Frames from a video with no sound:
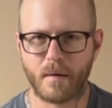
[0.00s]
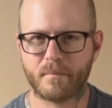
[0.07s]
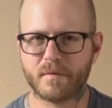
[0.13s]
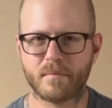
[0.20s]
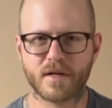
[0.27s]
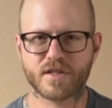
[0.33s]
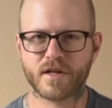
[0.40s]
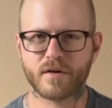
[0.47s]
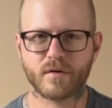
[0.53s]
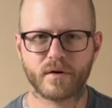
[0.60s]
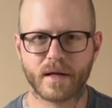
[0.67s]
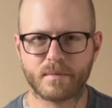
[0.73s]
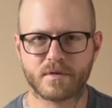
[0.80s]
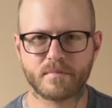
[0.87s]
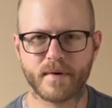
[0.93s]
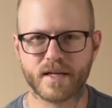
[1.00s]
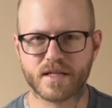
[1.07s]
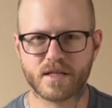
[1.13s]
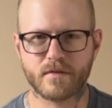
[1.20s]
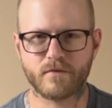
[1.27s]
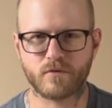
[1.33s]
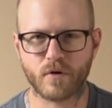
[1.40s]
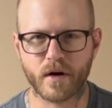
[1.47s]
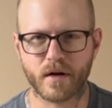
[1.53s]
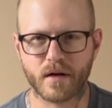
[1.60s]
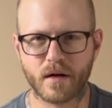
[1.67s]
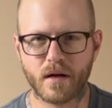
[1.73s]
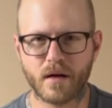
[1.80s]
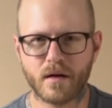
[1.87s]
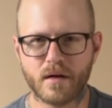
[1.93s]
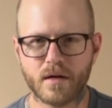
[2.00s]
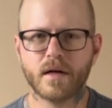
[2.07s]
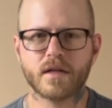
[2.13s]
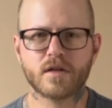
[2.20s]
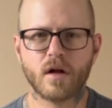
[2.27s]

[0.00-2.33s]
mean, my channel name is Makeshift Frank. It's